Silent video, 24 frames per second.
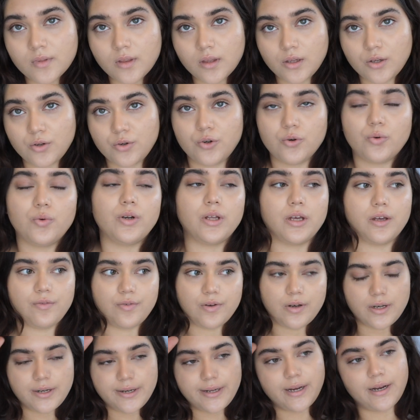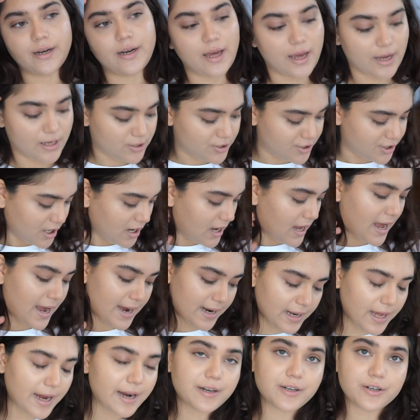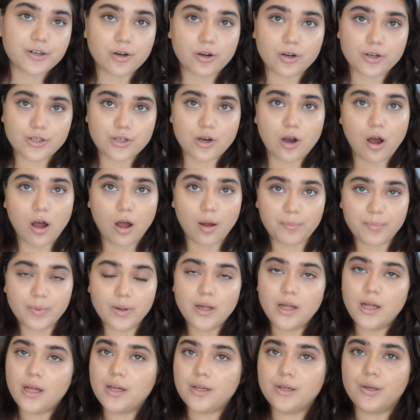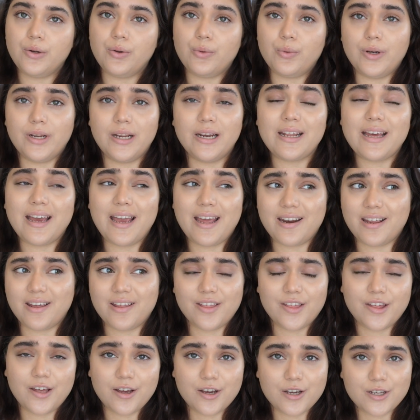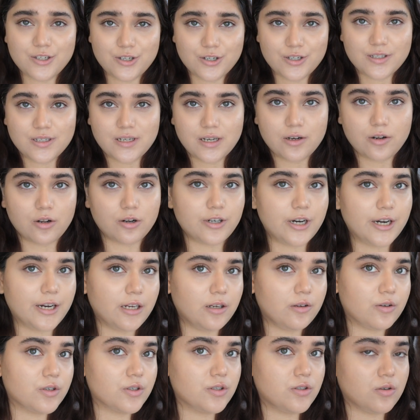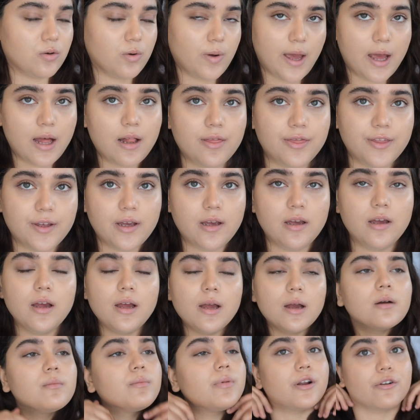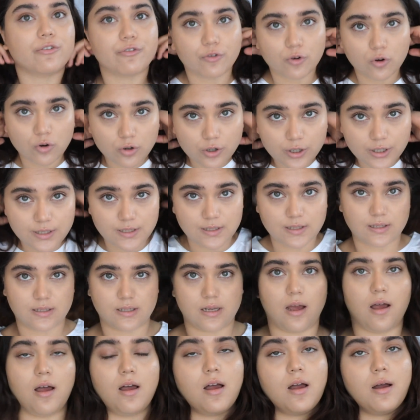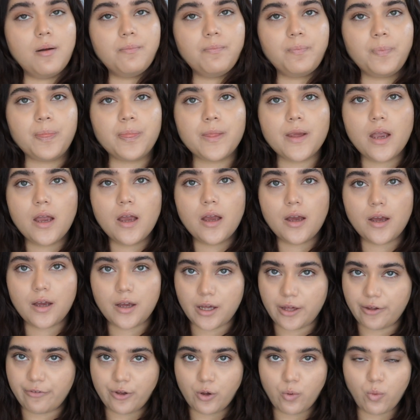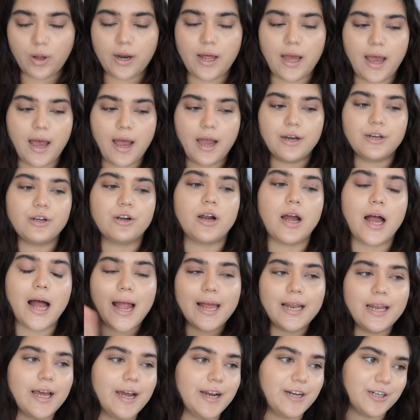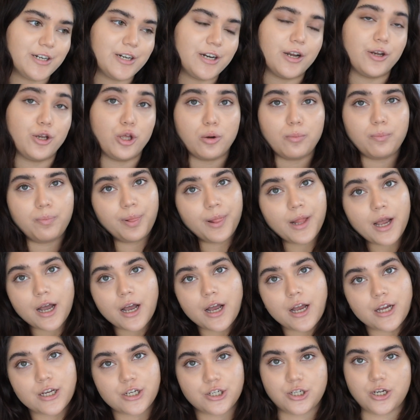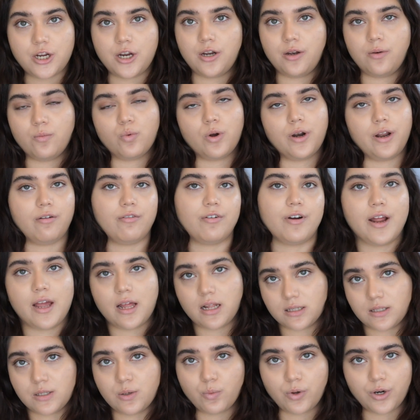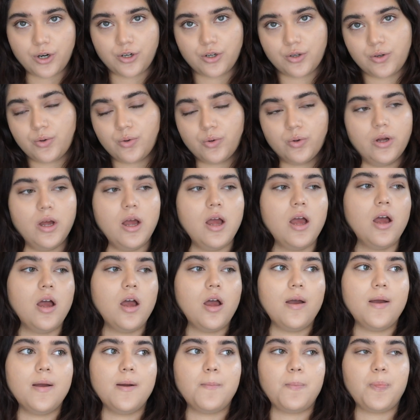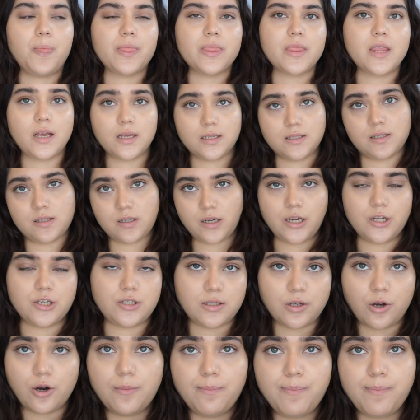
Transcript: You don't even need extra highlighter on top. You don't need anything because your skin already looks so healthy. But of course, if you want to add your highlighter and your blush and whatever else you want to do, this is your